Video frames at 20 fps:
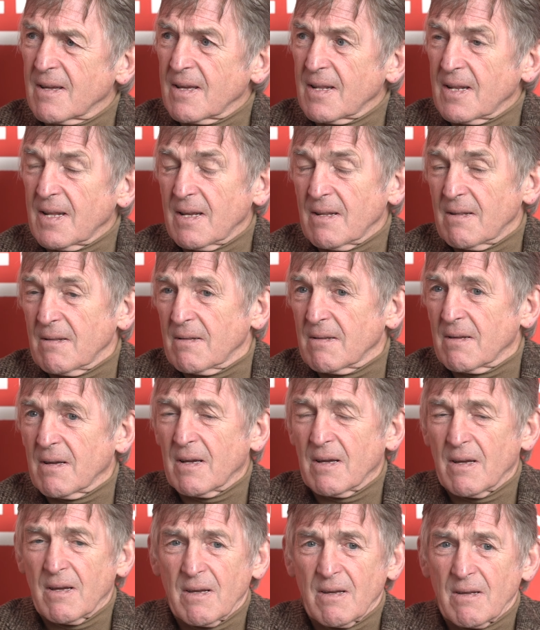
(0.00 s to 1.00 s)
And then
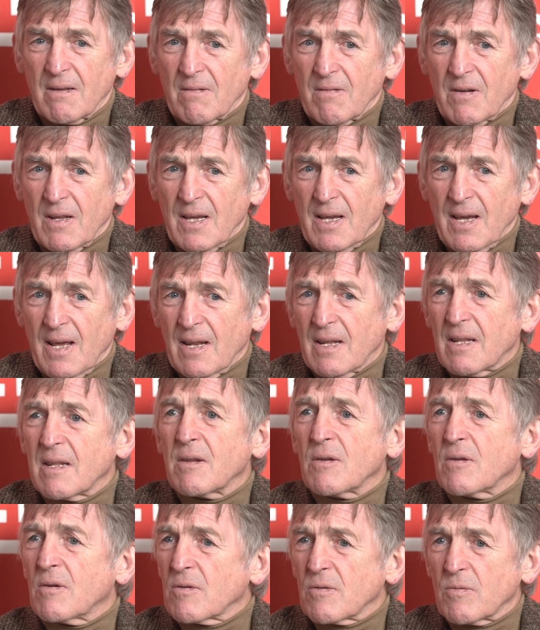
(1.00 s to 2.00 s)
Ray
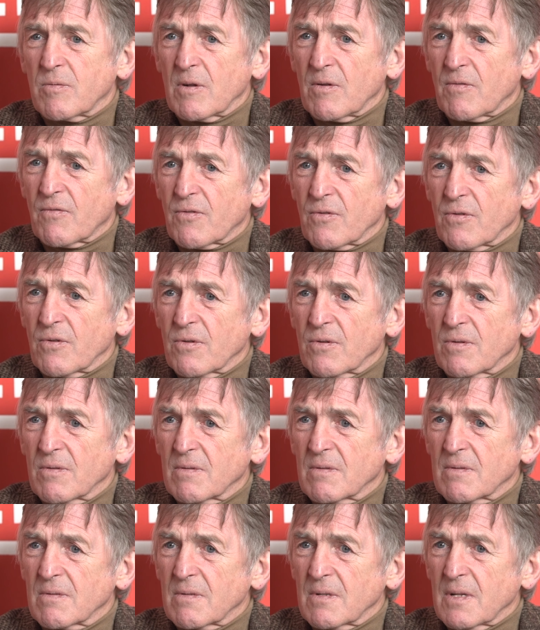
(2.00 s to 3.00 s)
Kennedy knocked 1 through,
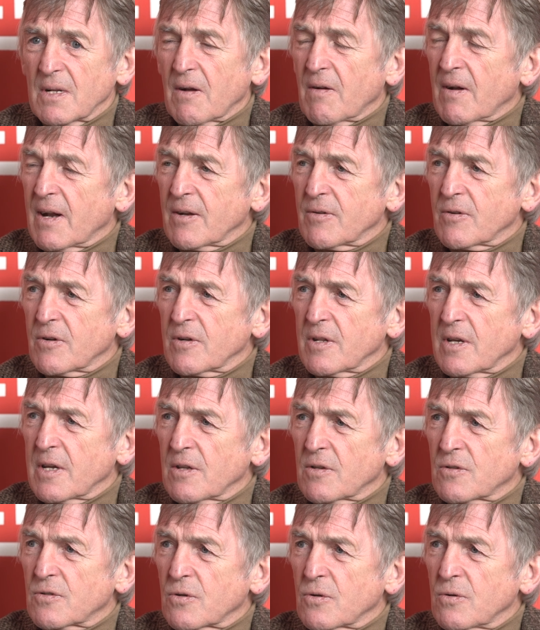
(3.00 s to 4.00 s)
and then I ran on
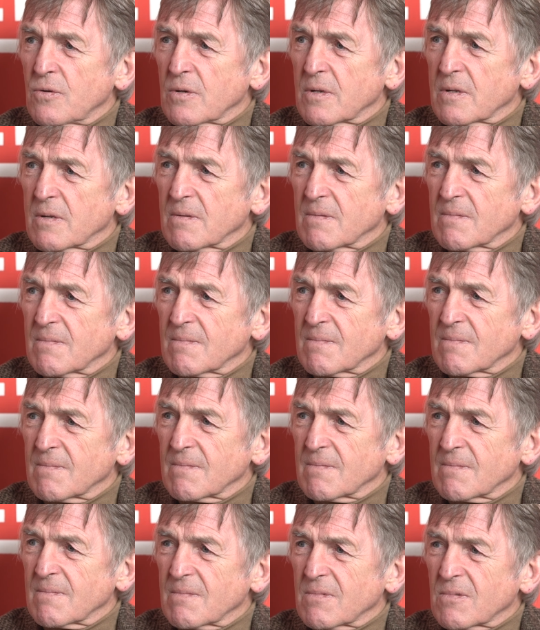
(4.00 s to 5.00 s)
and scored.
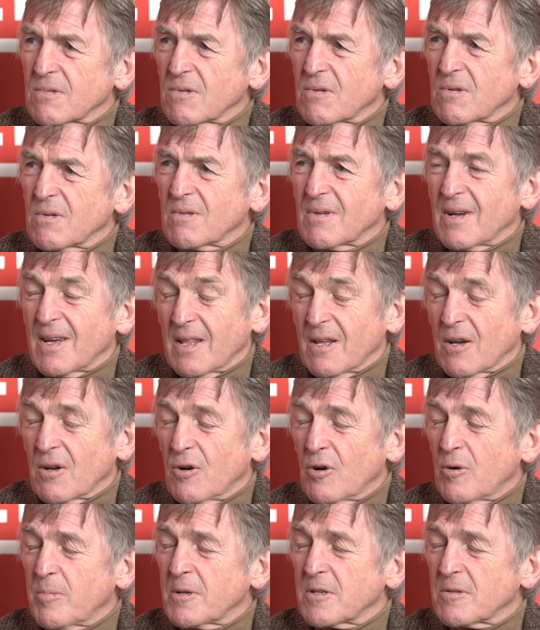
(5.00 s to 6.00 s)
So at the
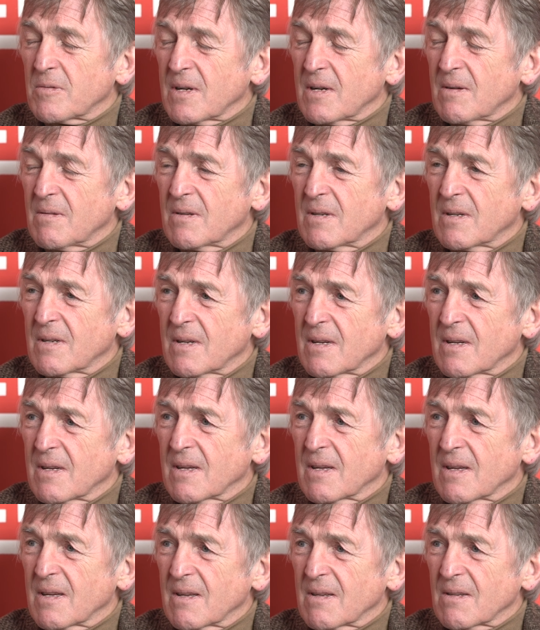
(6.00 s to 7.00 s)
Cop as well.
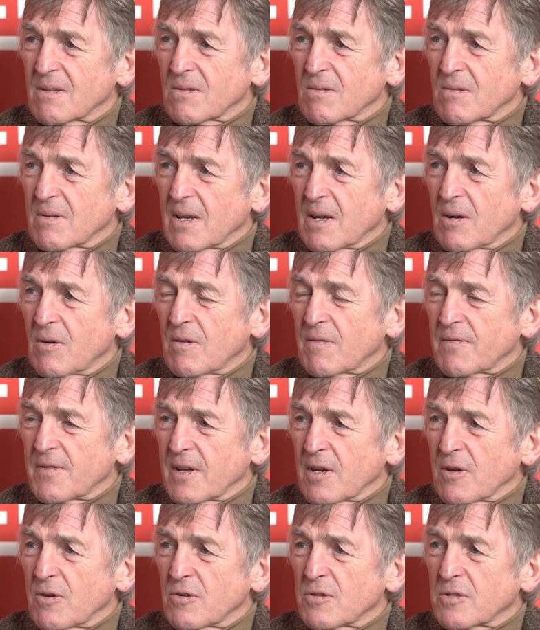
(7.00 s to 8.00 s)
So he got off
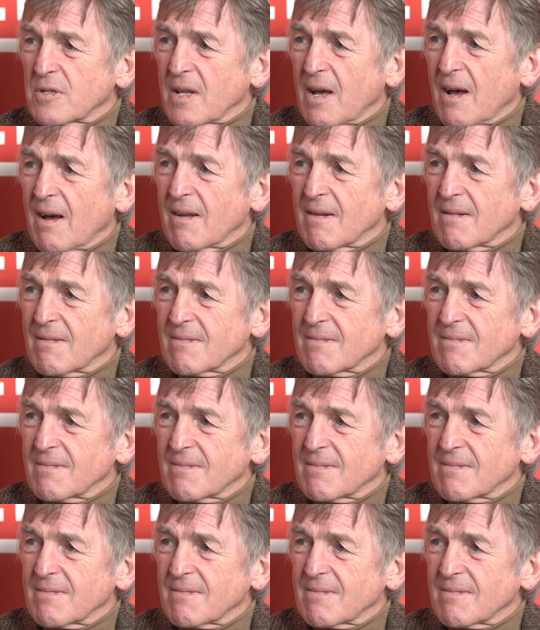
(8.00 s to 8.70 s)
to a good start.